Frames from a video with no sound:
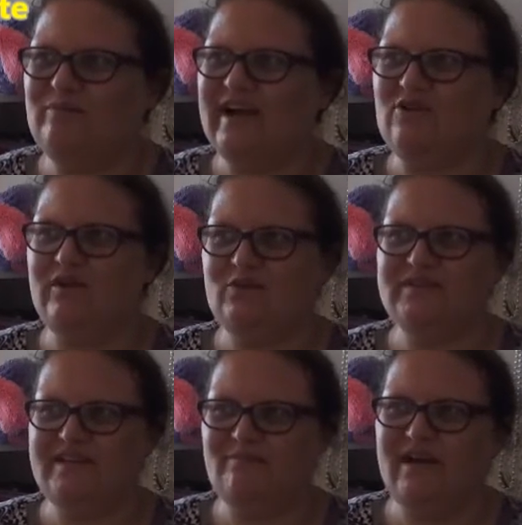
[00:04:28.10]
back when it
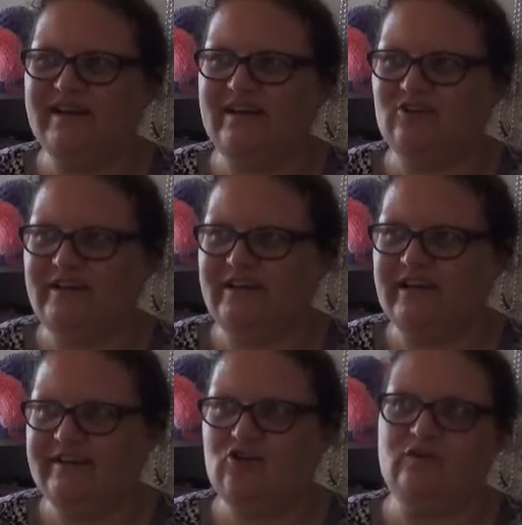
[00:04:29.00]
was in my area
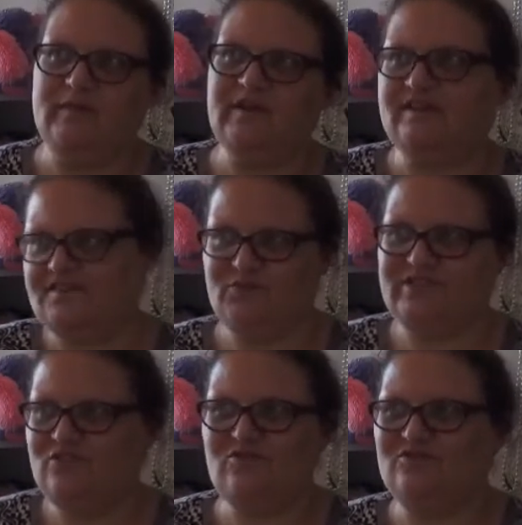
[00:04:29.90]
and open because there
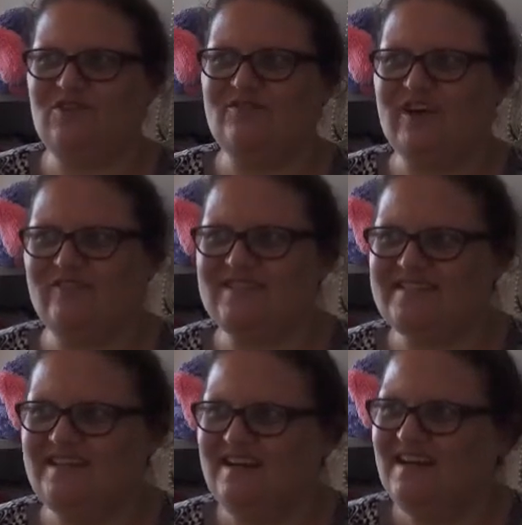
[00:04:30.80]
was no
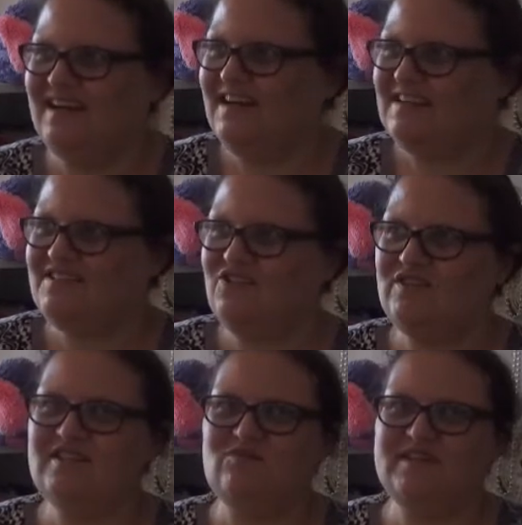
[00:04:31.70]
coronavirus. So
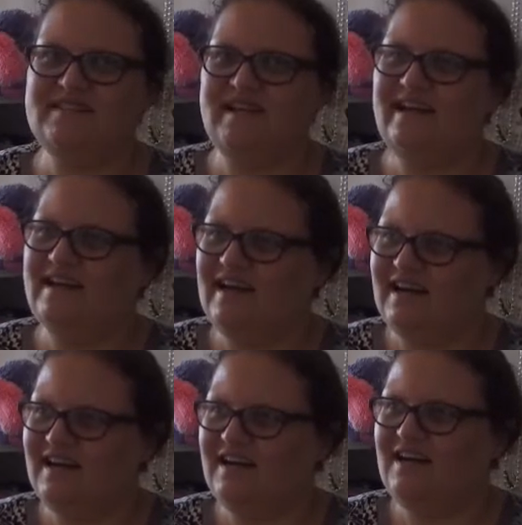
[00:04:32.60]
this was a
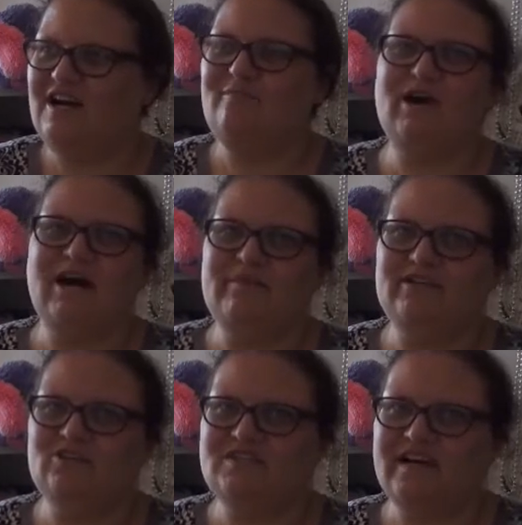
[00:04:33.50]
uh,
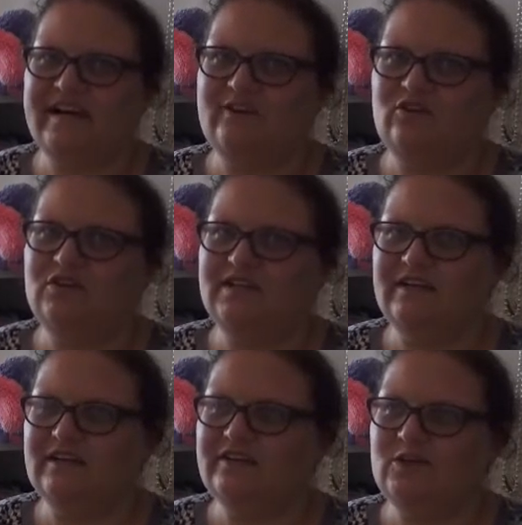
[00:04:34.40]
popular title,
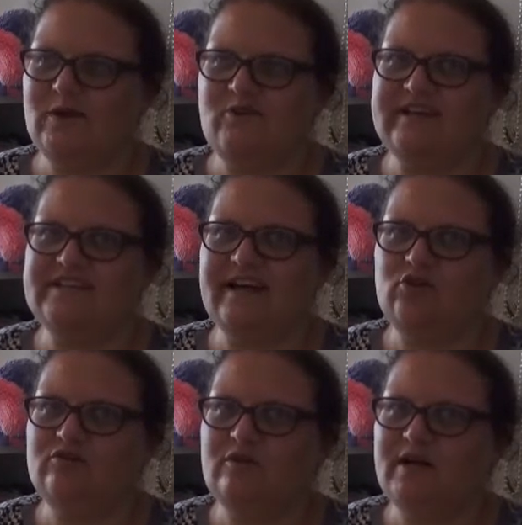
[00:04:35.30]
a literary
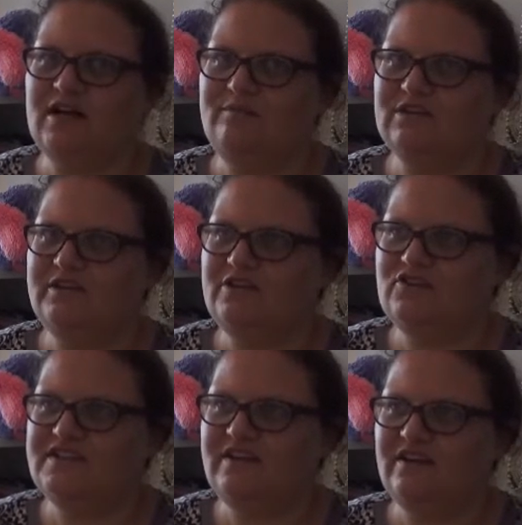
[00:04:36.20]
title from a couple of
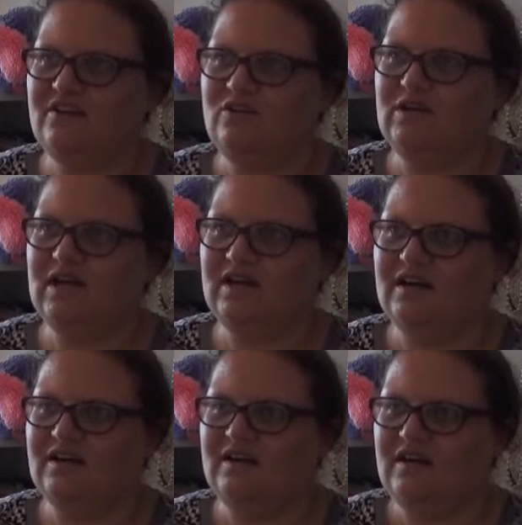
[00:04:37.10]
years ago. Uh,